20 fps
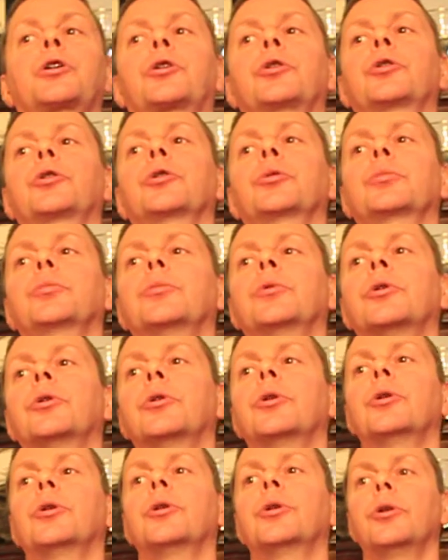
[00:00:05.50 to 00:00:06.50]
again.
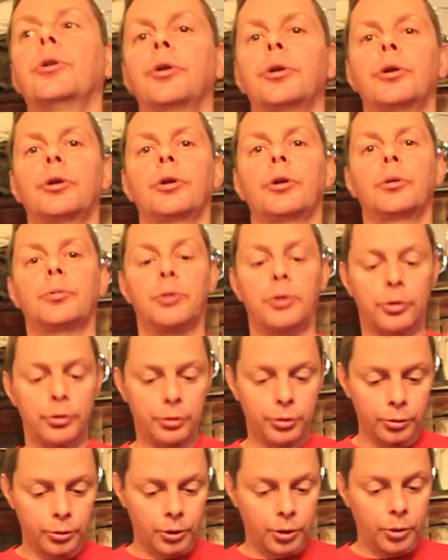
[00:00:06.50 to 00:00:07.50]
I'm going to
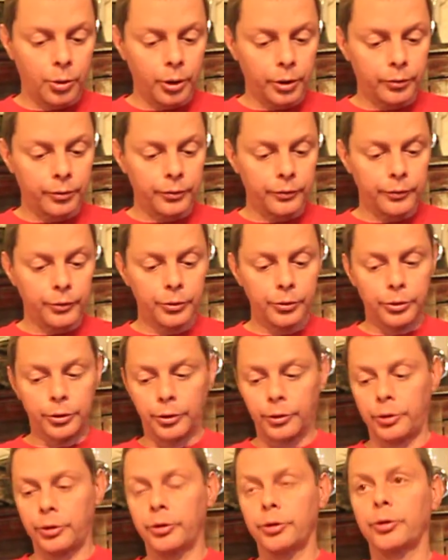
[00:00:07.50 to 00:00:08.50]
do a quick review
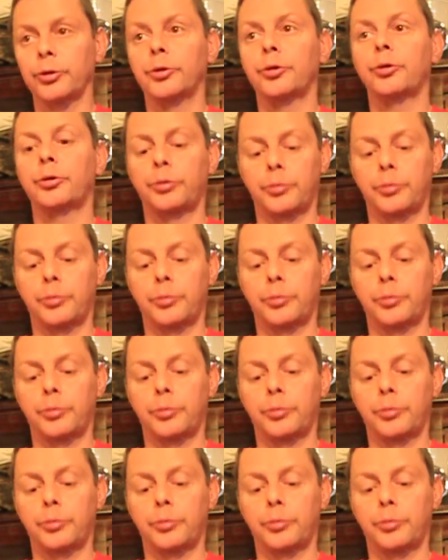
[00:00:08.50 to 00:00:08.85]
here on this